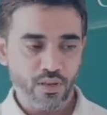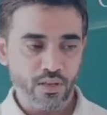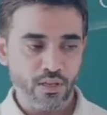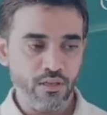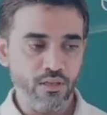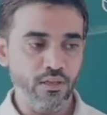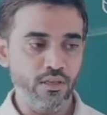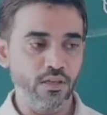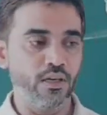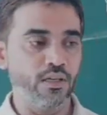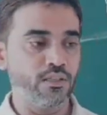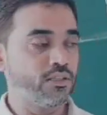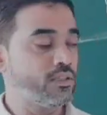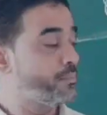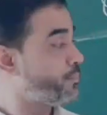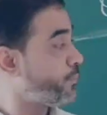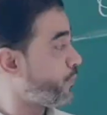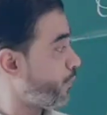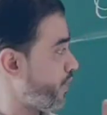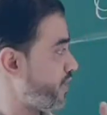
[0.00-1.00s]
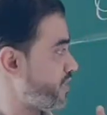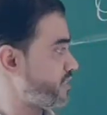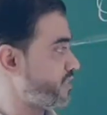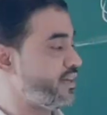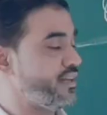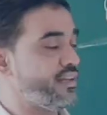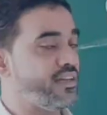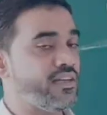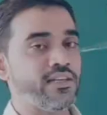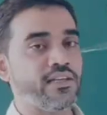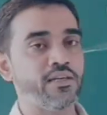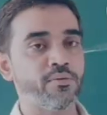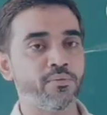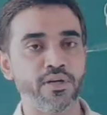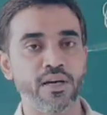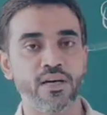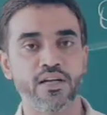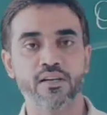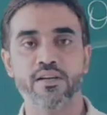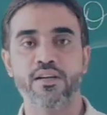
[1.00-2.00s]
the poet Khalil
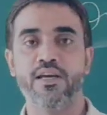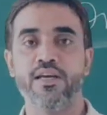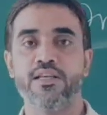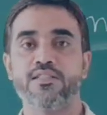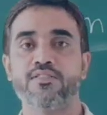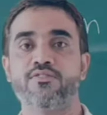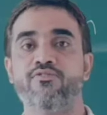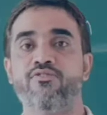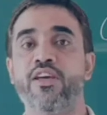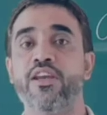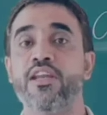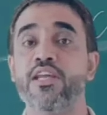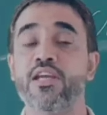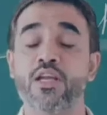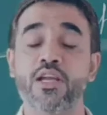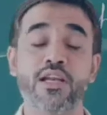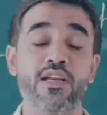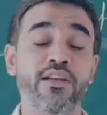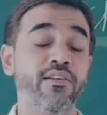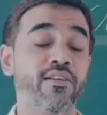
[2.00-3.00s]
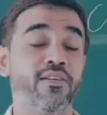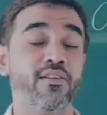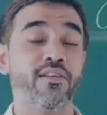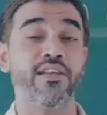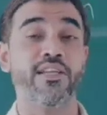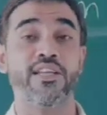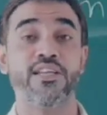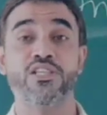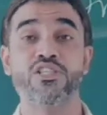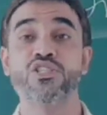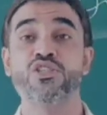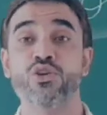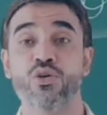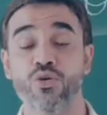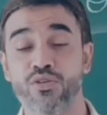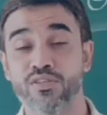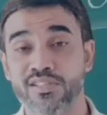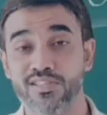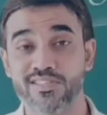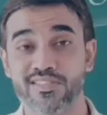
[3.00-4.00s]
Gibran has very clearly
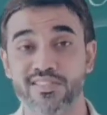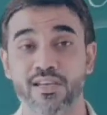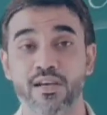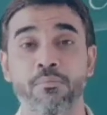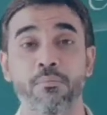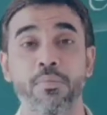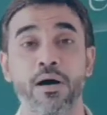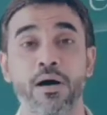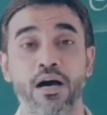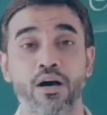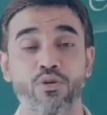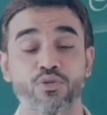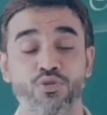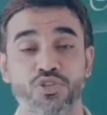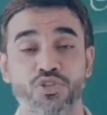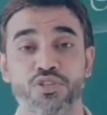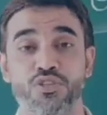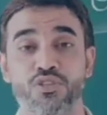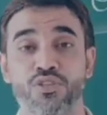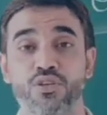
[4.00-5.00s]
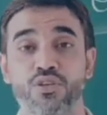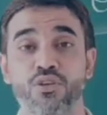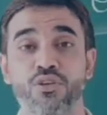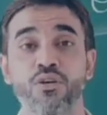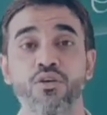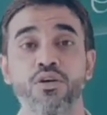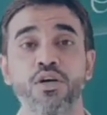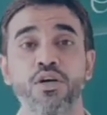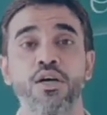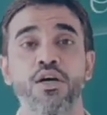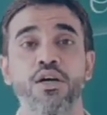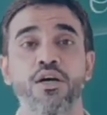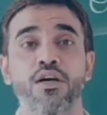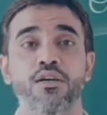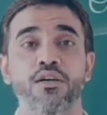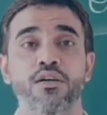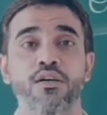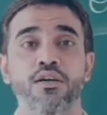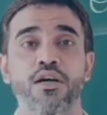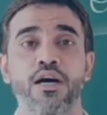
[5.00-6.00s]
told us about
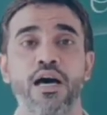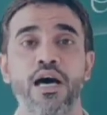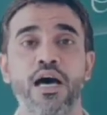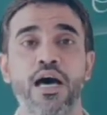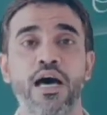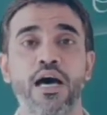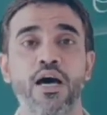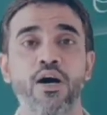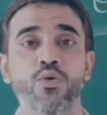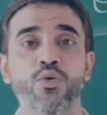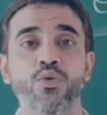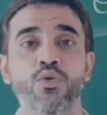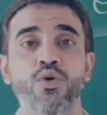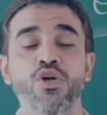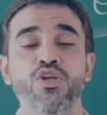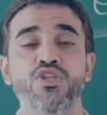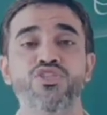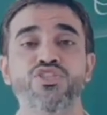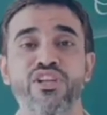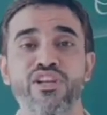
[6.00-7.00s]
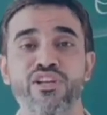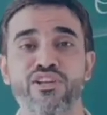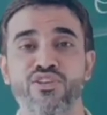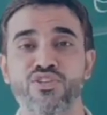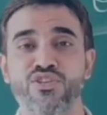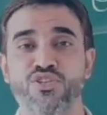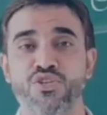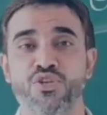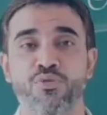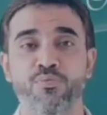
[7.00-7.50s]
how children should